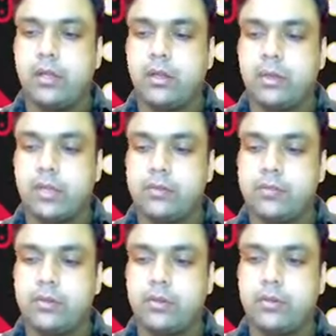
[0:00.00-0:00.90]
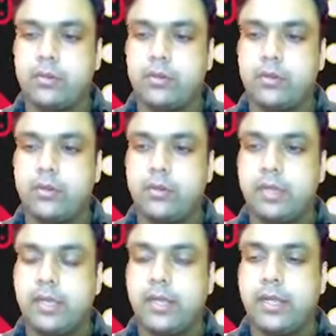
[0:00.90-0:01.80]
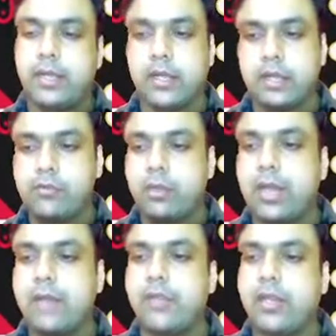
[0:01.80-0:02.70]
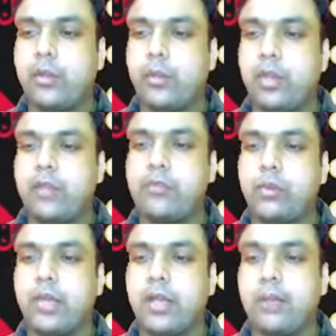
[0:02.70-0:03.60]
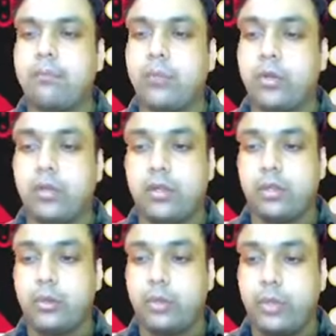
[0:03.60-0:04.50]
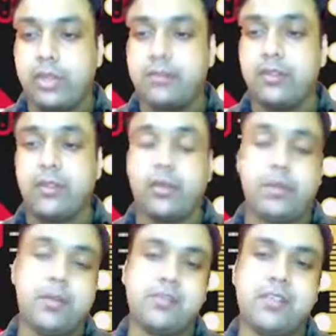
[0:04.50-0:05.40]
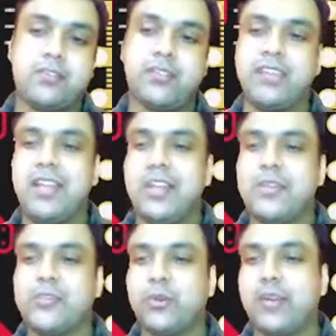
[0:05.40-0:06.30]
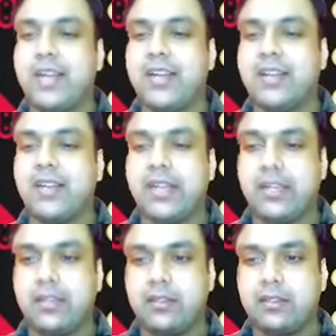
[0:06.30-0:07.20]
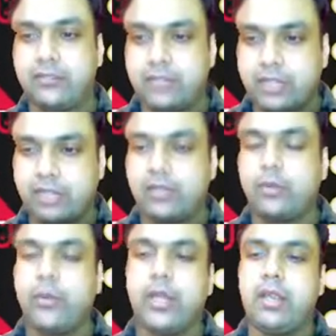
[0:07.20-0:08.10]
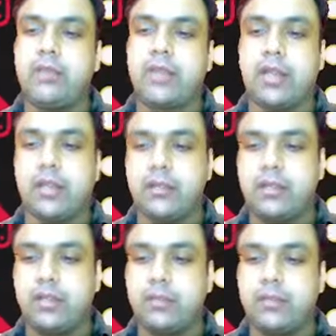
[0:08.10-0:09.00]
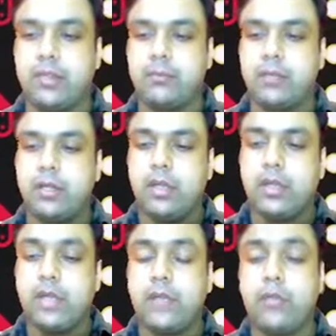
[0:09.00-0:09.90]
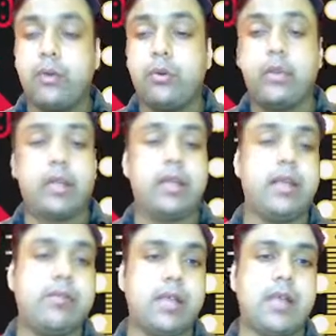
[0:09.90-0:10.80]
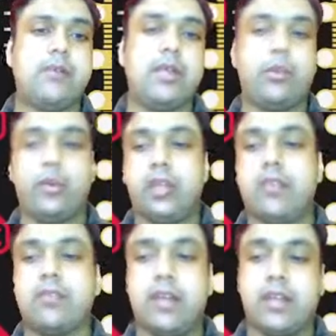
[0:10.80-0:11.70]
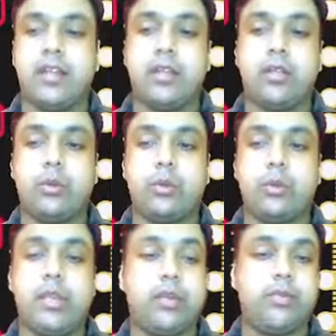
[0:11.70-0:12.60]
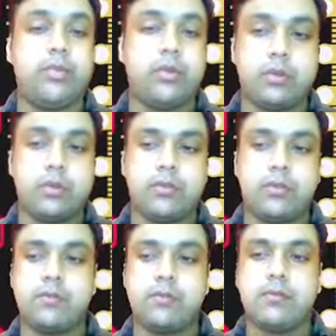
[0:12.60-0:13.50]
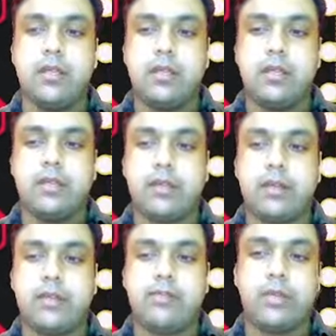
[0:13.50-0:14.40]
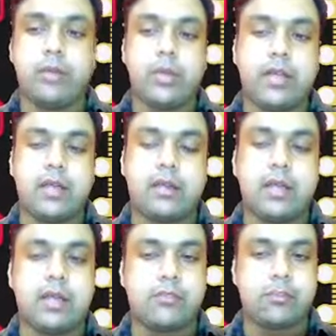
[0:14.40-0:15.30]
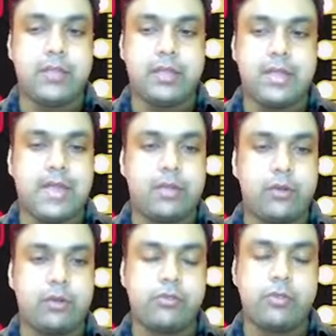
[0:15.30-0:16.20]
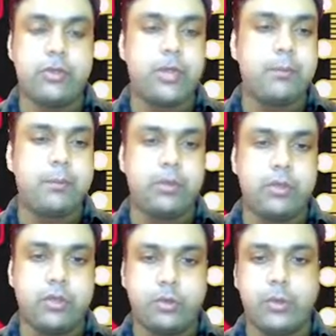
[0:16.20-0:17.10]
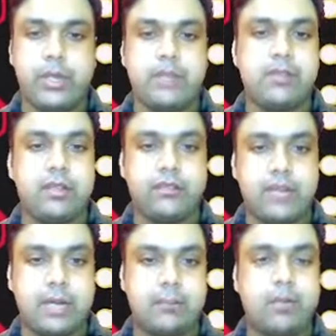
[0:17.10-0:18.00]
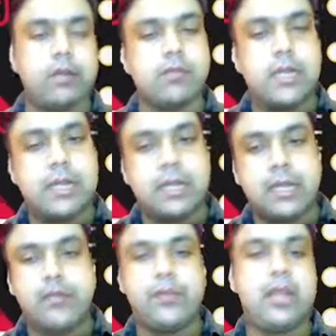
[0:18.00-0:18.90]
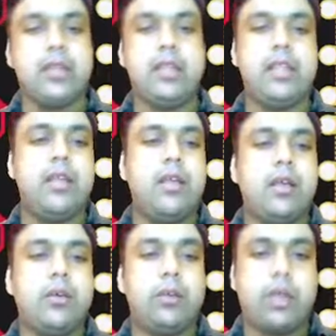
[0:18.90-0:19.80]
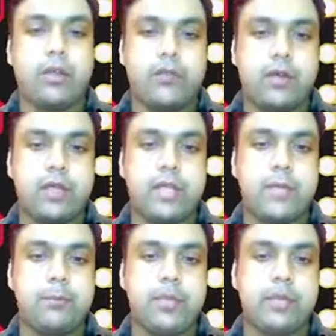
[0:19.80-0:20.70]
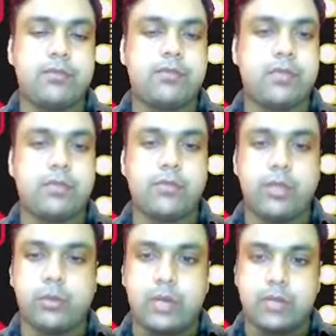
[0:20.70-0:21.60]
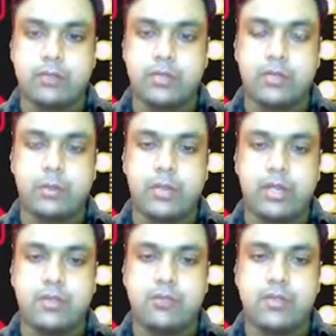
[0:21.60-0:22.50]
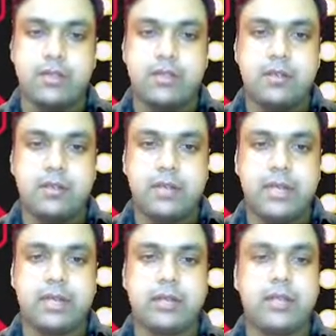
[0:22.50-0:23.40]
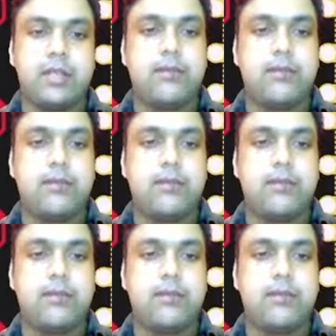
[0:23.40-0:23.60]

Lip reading: Okay, so in case you have any queries, you can put your queries in the comment section so that I can check the queries and answer the same. If you guys have any queries related to any of the courses, right, so you can ask me that also. You can put your queries in the chat box. Definitely one of our teammates is going to answer your queries, right?